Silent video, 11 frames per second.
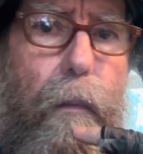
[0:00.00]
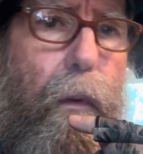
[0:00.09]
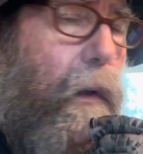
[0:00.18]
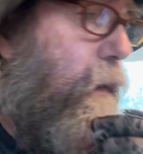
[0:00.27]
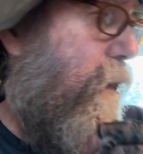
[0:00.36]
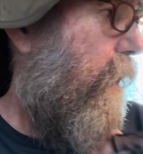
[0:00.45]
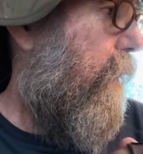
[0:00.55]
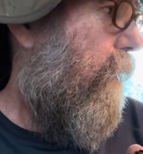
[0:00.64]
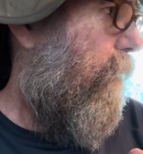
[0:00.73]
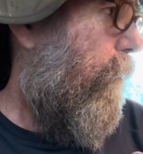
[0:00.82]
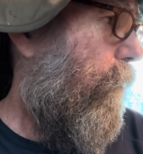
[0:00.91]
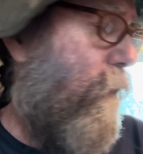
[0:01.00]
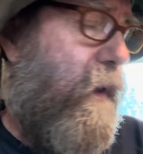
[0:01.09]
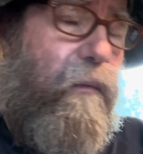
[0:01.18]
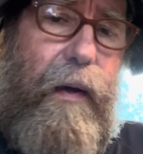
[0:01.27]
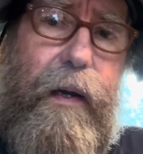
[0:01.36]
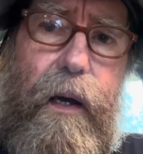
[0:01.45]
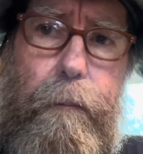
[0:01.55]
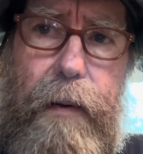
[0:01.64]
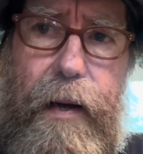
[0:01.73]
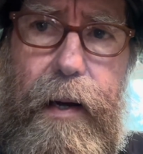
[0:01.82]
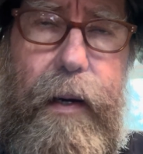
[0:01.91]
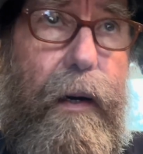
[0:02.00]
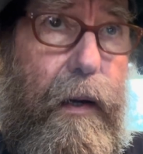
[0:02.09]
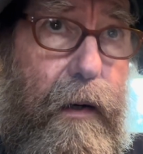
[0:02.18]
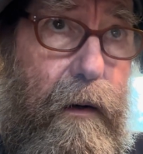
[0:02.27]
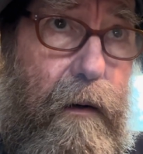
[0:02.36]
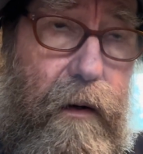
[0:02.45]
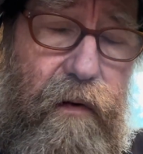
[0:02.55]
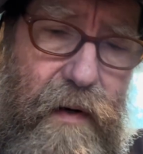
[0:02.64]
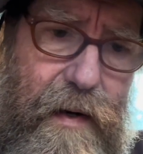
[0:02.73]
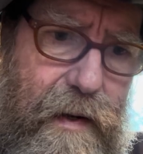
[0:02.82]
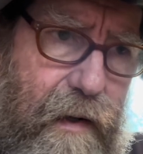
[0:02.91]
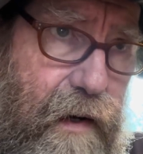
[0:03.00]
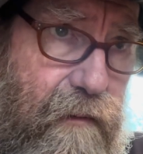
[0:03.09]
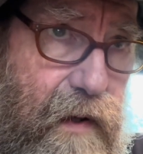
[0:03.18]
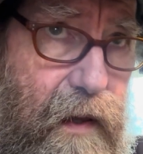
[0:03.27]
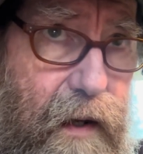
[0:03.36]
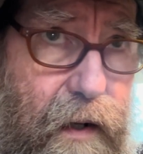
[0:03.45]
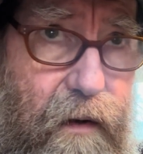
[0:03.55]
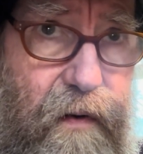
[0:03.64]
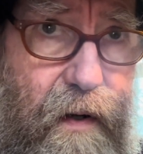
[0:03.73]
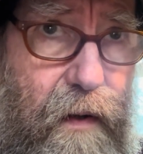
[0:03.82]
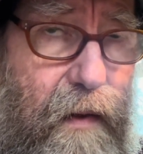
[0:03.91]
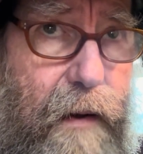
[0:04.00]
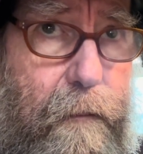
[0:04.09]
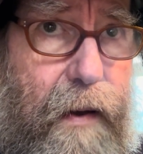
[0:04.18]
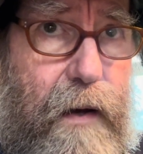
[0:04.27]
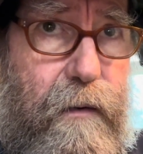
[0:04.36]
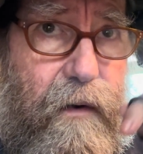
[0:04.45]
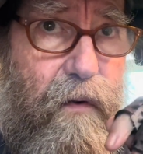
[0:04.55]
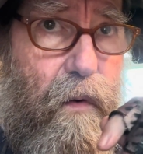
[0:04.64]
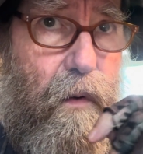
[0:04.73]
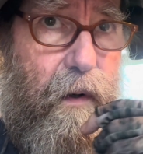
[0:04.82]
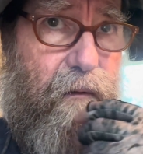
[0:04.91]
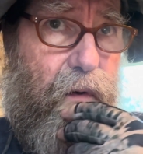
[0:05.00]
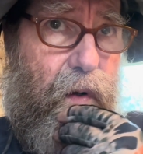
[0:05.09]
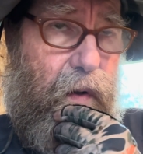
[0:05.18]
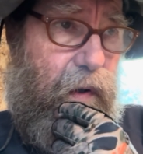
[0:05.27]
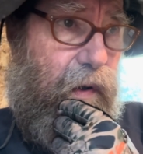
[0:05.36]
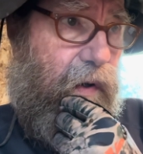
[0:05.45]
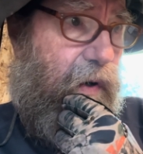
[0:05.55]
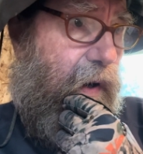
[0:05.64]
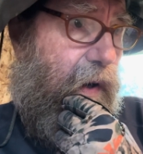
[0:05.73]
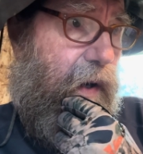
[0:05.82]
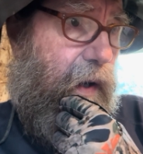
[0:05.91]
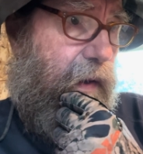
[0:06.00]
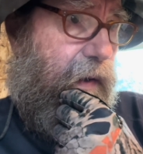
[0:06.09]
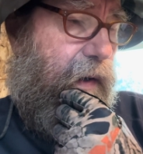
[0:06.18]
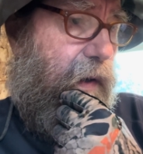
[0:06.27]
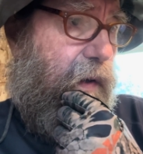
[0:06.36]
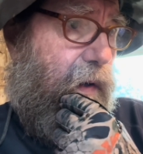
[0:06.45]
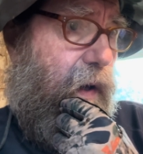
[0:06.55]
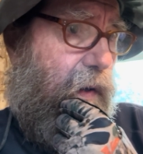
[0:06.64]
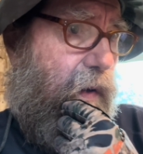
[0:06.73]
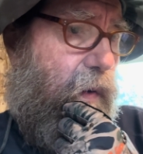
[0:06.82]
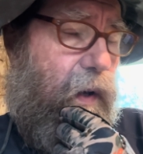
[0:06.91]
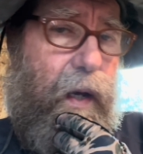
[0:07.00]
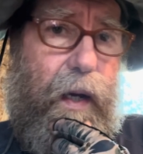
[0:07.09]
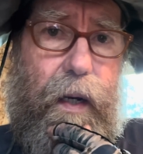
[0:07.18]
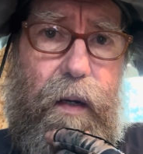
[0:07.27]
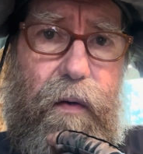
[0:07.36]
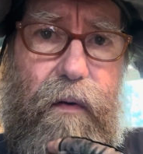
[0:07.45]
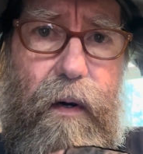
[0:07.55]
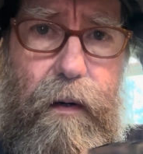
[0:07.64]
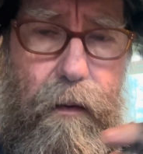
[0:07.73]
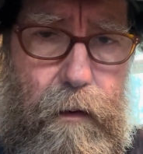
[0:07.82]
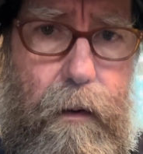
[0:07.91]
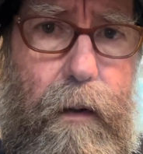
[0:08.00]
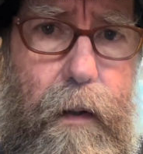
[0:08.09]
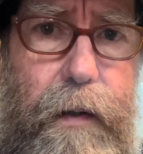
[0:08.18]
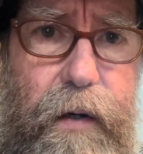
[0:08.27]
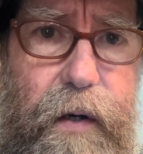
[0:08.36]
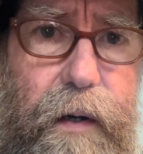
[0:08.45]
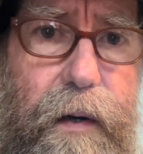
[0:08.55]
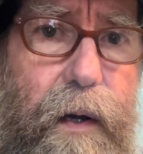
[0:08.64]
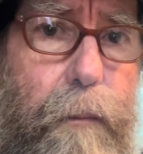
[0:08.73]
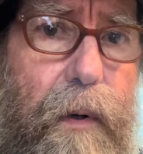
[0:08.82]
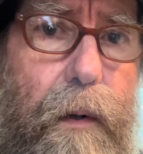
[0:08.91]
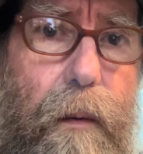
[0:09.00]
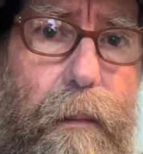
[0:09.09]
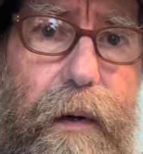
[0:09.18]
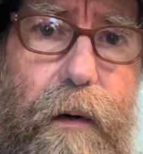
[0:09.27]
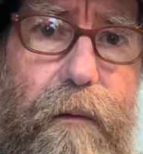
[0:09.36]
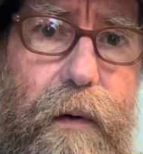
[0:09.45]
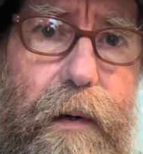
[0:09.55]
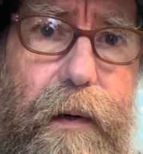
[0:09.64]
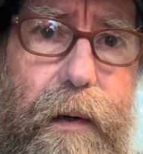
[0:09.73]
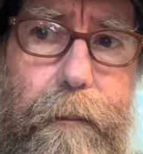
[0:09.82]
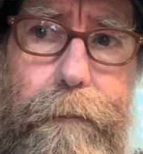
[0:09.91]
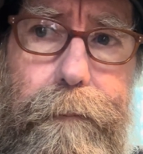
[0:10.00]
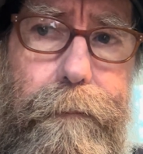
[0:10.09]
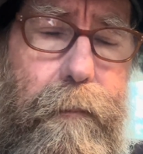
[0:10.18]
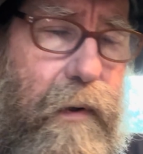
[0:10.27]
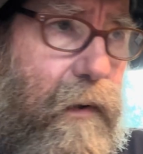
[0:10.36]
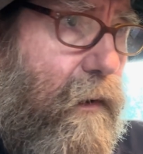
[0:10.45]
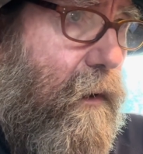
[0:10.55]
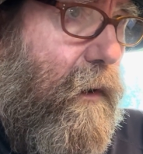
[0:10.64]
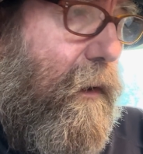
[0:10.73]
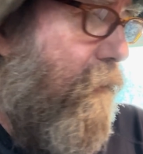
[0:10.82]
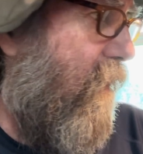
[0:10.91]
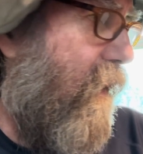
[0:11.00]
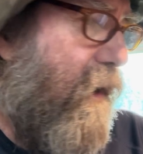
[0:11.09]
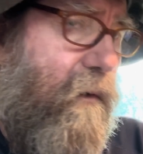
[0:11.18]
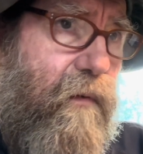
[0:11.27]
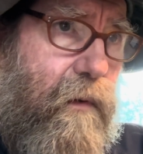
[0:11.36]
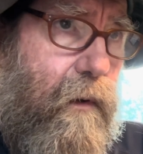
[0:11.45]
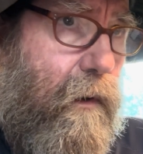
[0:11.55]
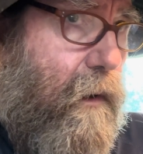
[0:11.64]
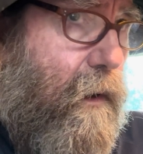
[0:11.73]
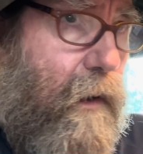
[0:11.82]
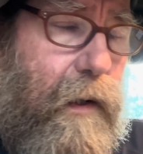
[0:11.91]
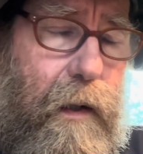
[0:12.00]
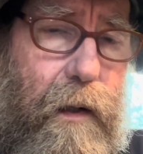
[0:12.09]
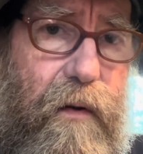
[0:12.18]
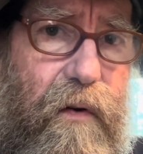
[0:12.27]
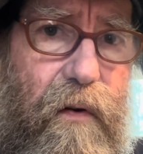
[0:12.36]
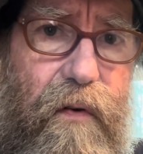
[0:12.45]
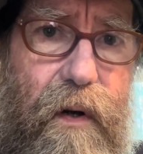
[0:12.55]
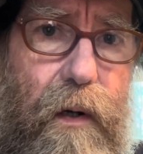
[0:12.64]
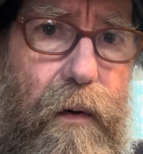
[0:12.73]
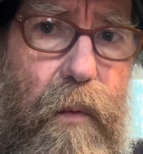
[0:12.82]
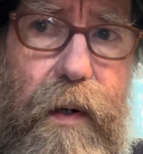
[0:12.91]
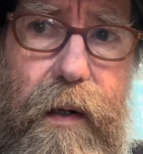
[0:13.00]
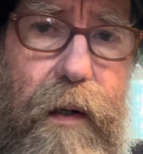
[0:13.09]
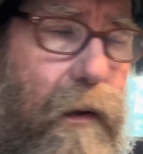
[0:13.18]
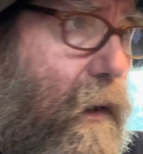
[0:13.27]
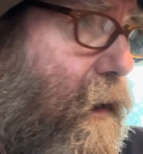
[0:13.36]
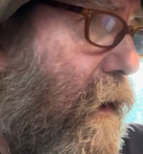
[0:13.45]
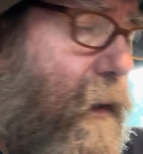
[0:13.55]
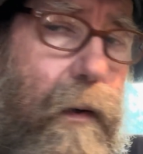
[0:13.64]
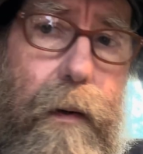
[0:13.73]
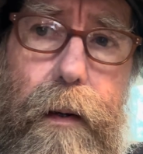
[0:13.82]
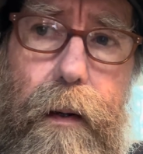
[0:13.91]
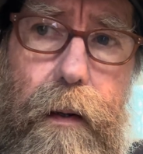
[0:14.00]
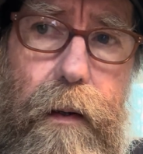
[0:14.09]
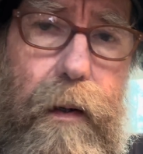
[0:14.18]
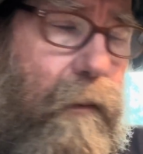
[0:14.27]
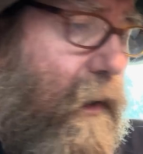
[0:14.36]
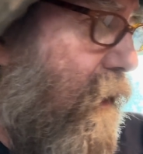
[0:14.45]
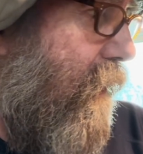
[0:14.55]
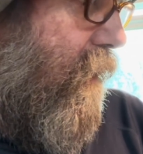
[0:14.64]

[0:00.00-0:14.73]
And then if I come back and I can disconnect everything and see that that battery's holding voltage, then I'll, I'll go ahead and start inching it up a little bit over time. But I'm thinking for at least a solid week that I'm going to let it